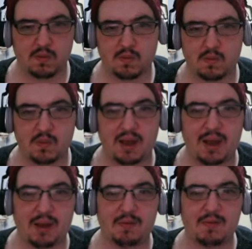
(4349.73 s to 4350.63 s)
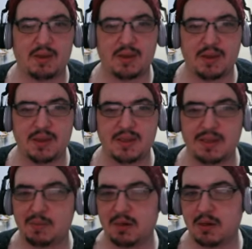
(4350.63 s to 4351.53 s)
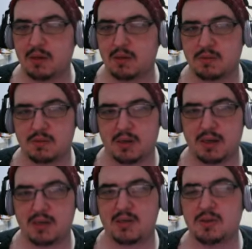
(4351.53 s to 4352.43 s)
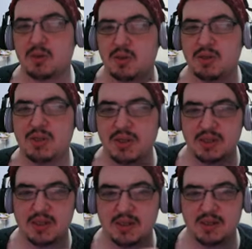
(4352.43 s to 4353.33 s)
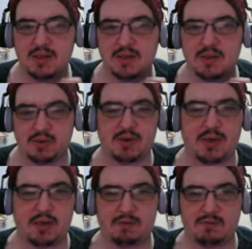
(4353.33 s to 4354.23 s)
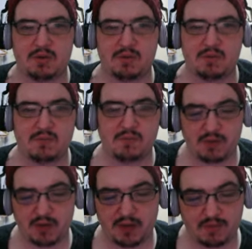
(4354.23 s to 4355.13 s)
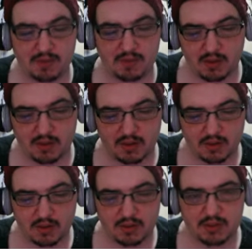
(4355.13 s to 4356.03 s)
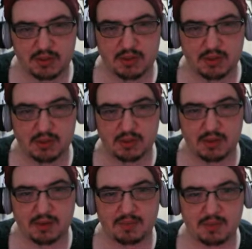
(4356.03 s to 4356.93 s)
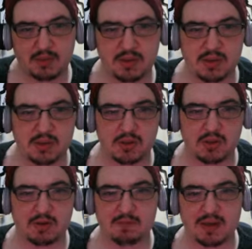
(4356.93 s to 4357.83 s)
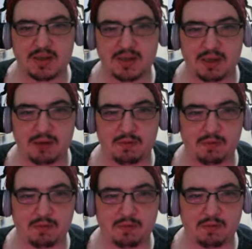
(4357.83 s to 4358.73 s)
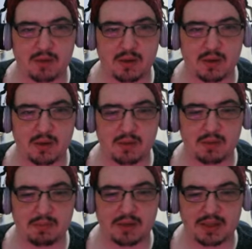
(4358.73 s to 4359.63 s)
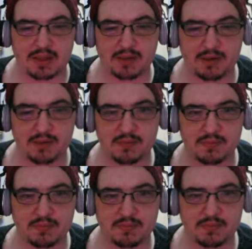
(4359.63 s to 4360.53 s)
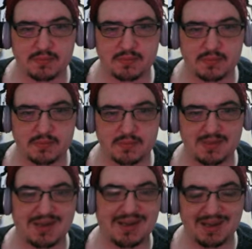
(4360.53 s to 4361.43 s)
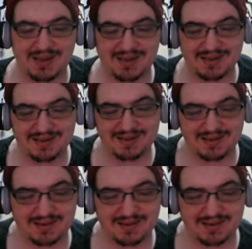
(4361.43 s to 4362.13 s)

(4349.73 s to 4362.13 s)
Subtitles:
we have this up here, right? So this is creative mode, right? So I'm going to give myself my glider and